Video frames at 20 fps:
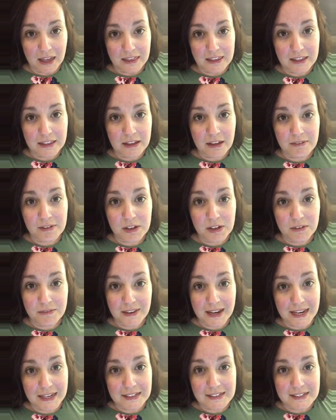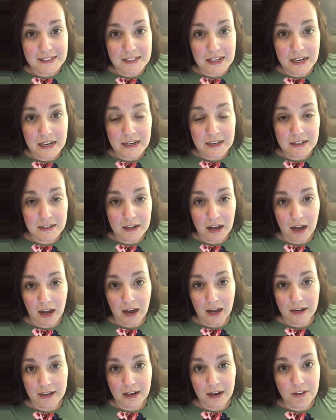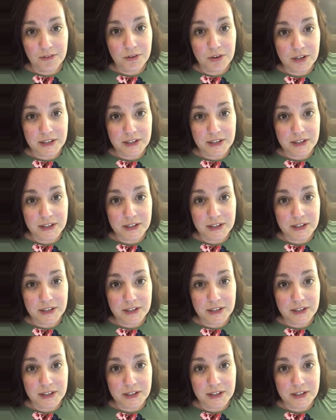The level of insight, careful